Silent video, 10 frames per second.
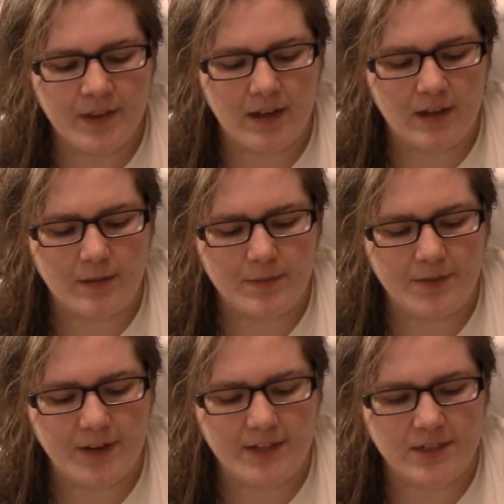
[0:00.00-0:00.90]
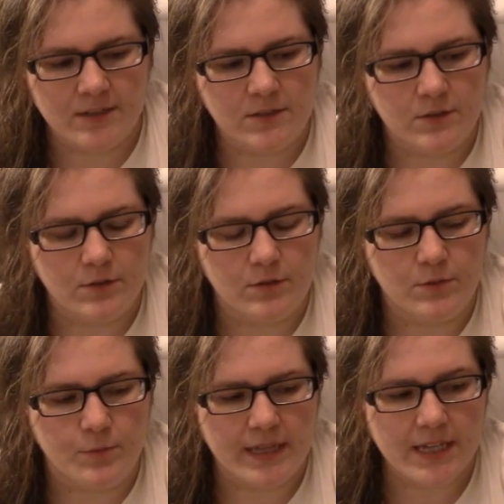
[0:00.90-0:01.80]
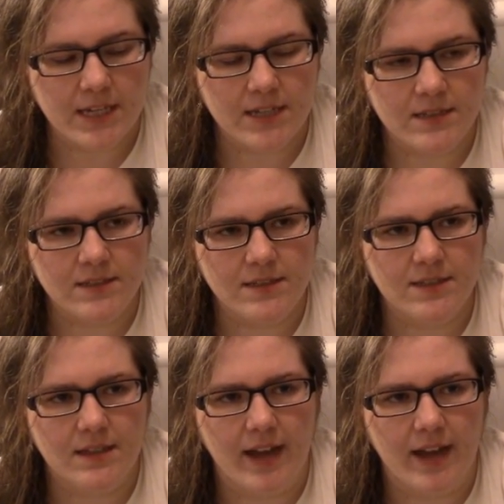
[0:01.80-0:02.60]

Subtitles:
If I just do weekends,